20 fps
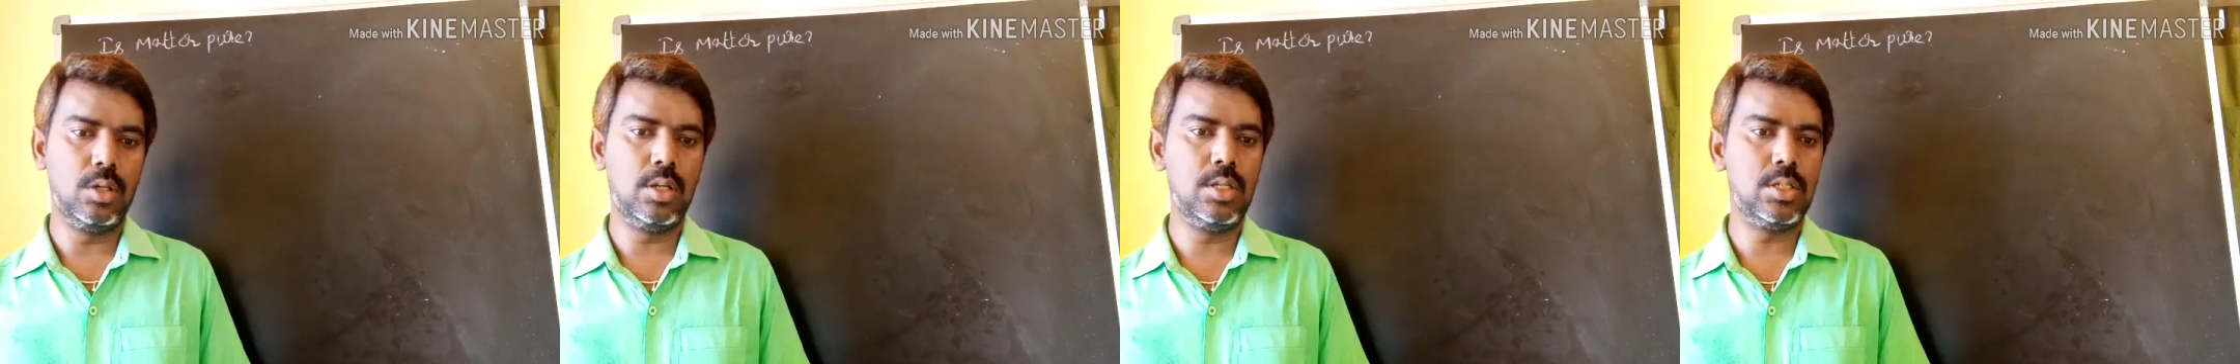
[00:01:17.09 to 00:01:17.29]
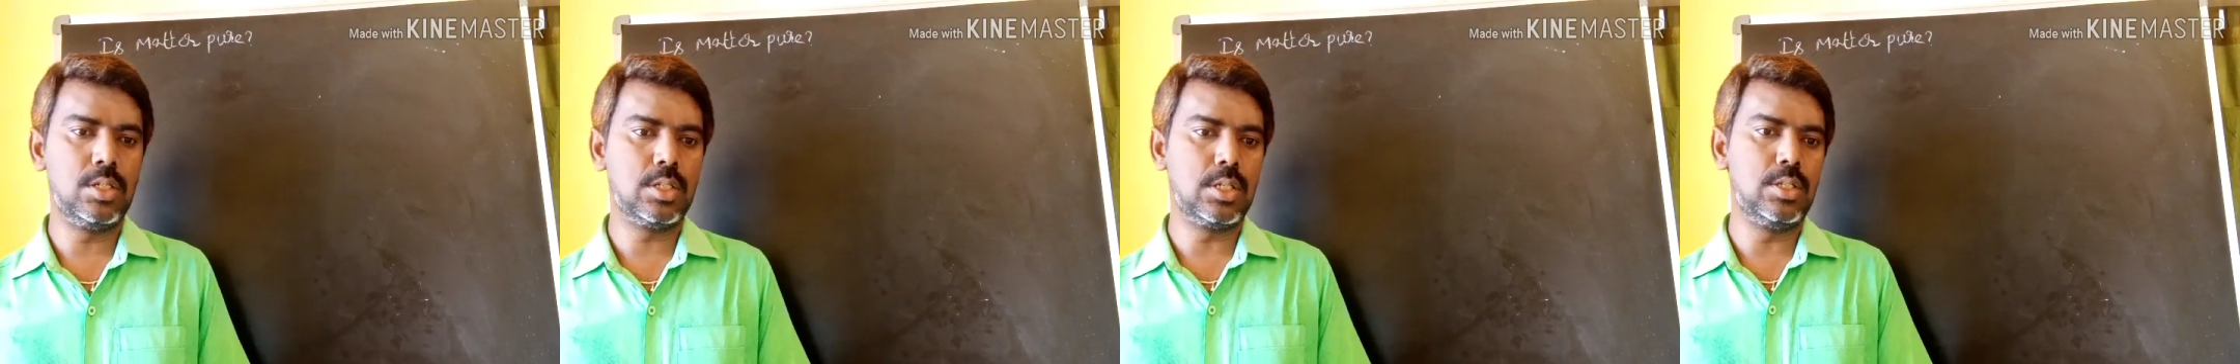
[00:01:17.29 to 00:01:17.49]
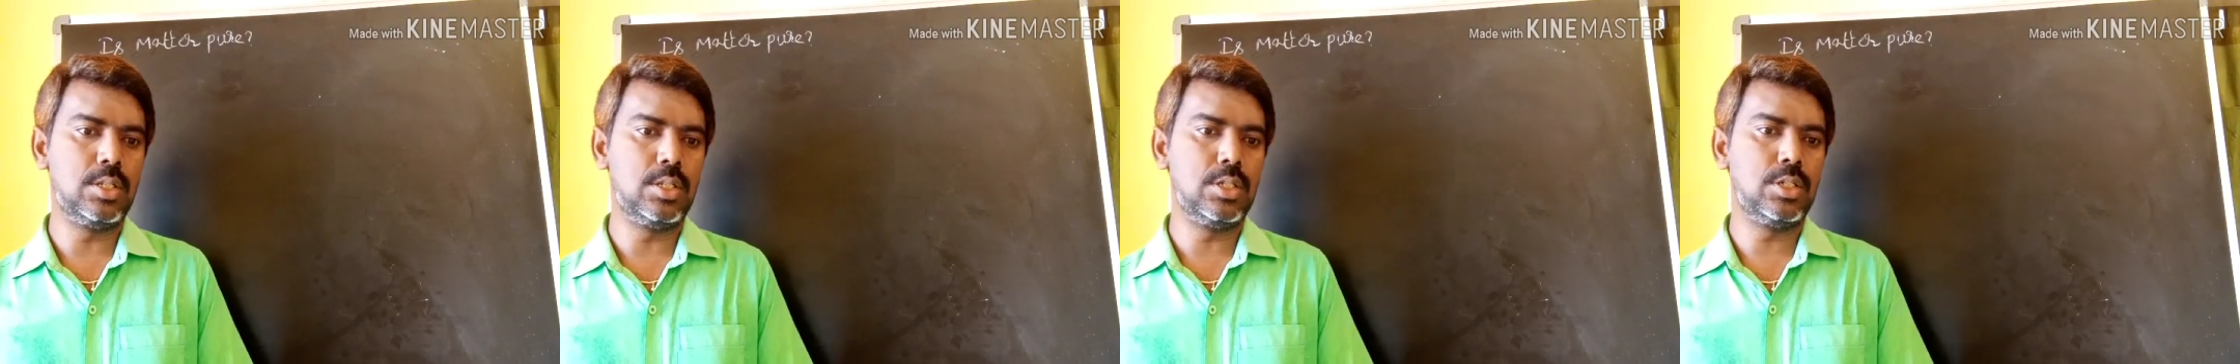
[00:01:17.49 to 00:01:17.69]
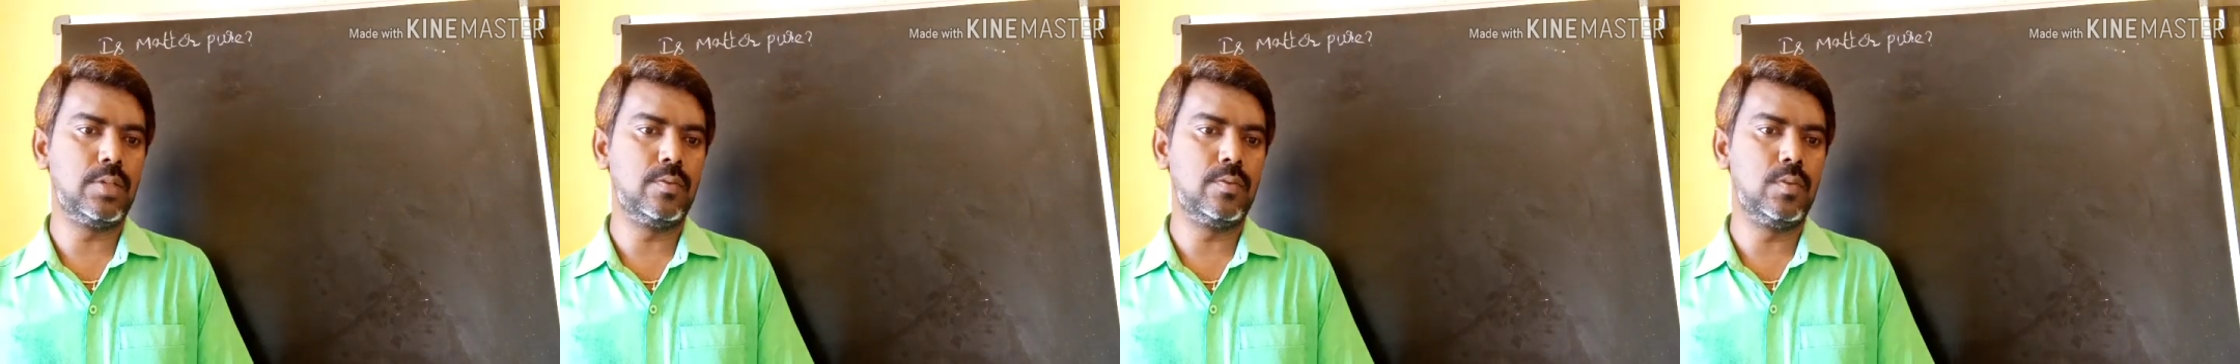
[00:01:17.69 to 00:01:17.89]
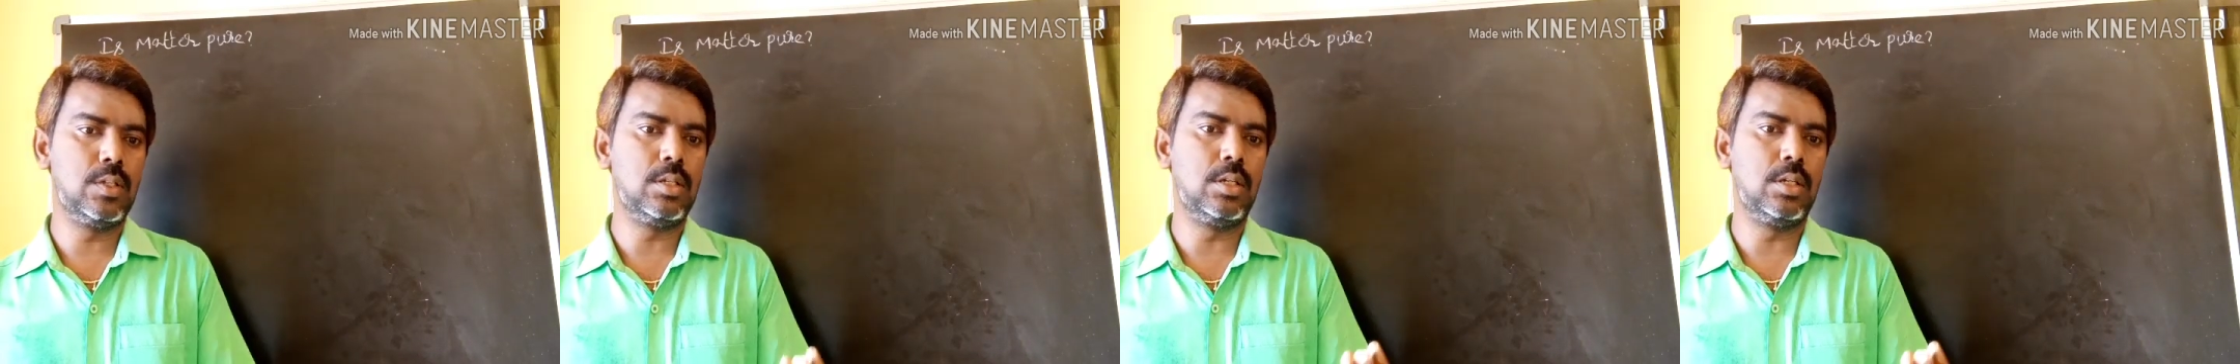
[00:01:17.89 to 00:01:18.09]
is consist
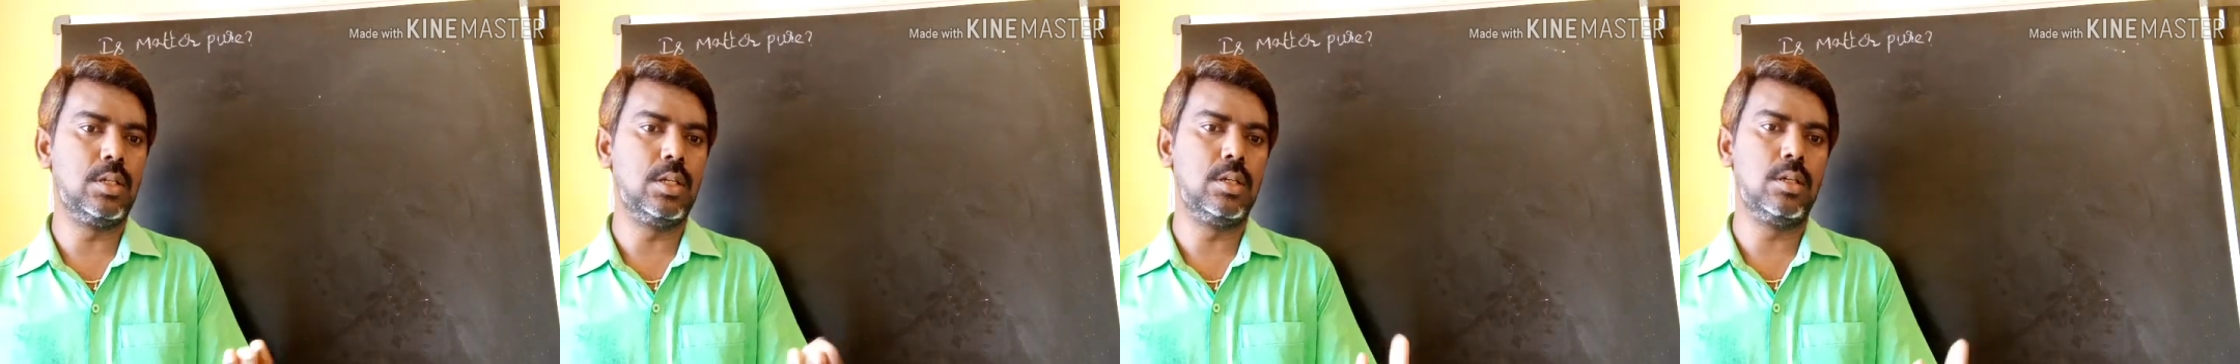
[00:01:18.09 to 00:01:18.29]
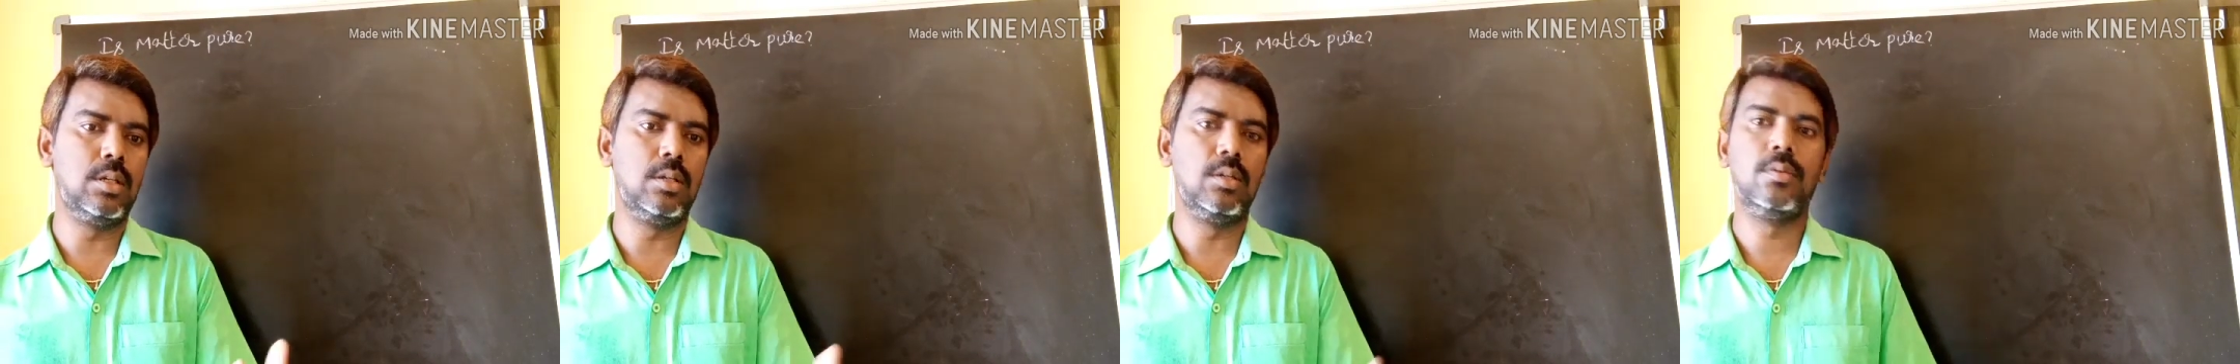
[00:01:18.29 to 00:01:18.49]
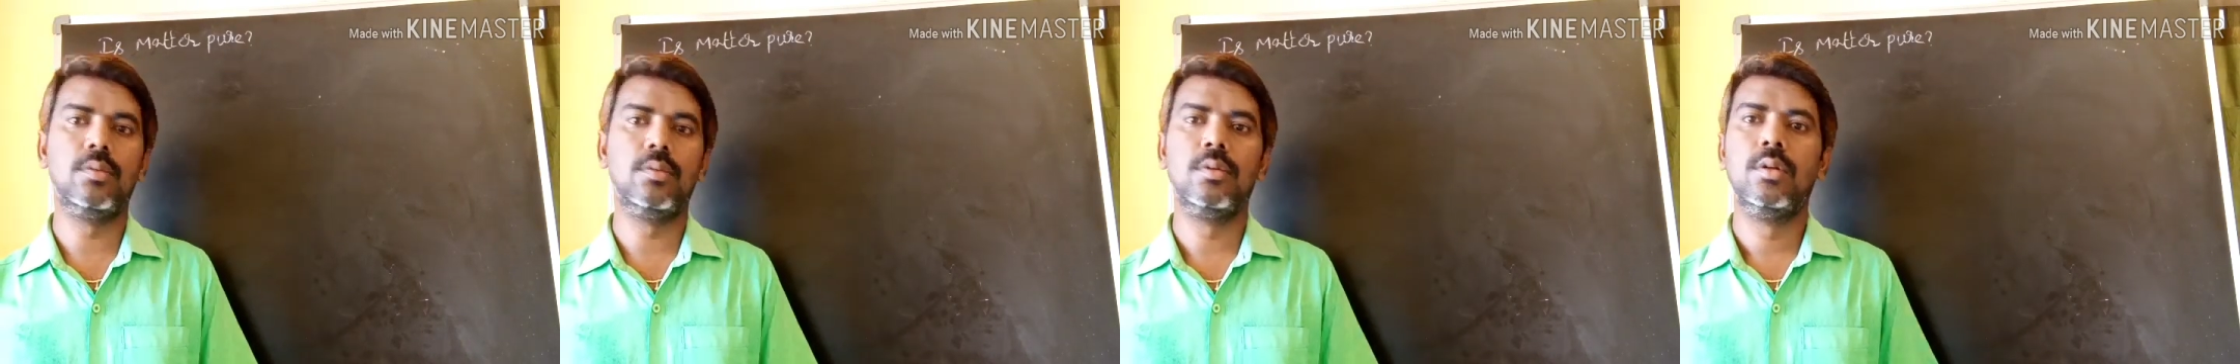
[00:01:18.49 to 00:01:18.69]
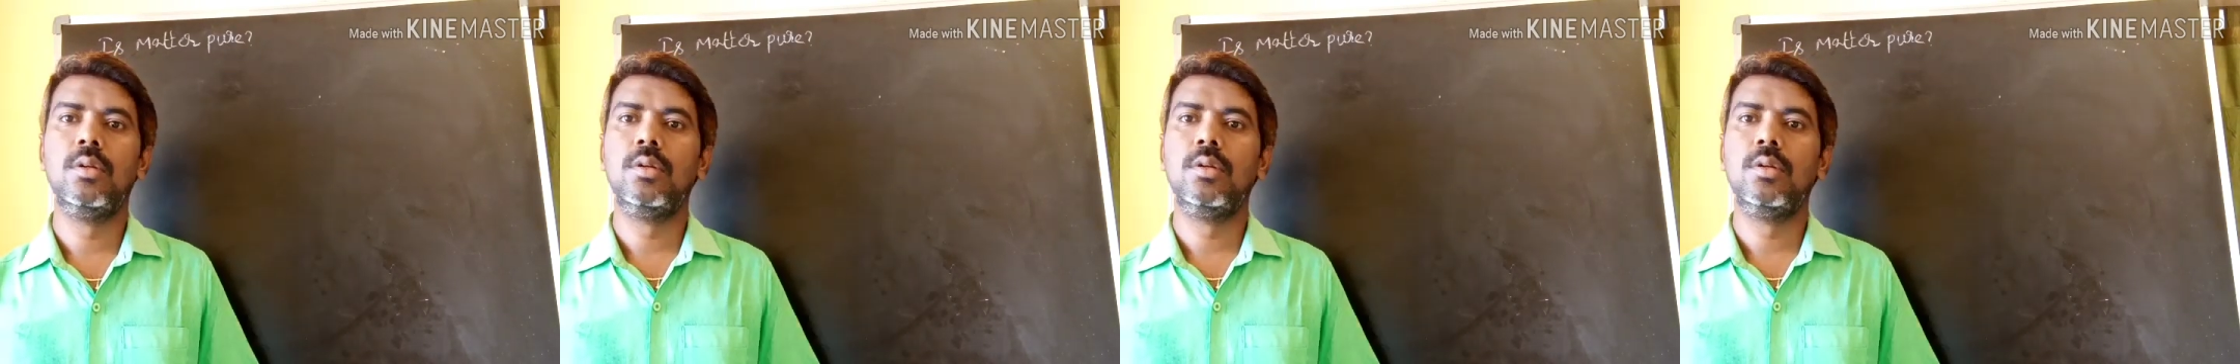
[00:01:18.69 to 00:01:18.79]
of the certain